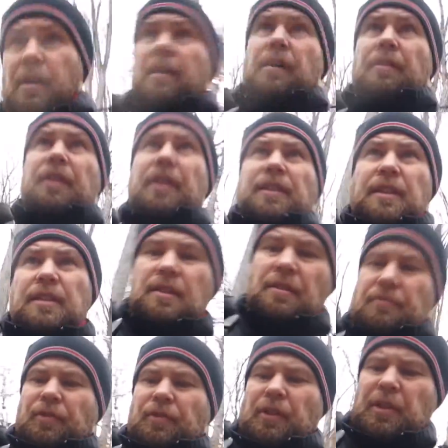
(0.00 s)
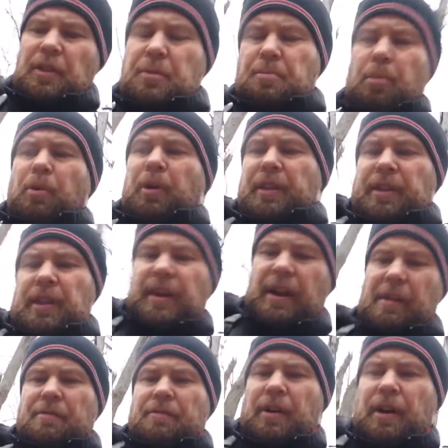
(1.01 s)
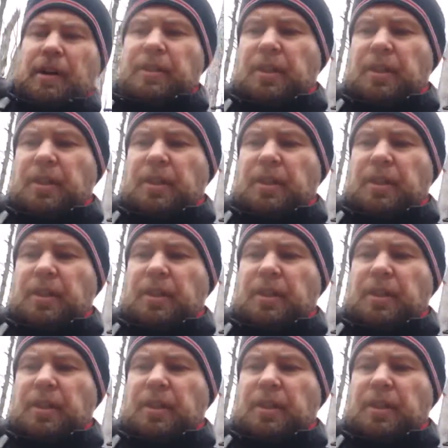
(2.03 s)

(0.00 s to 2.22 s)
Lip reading: this is the furthest point that I've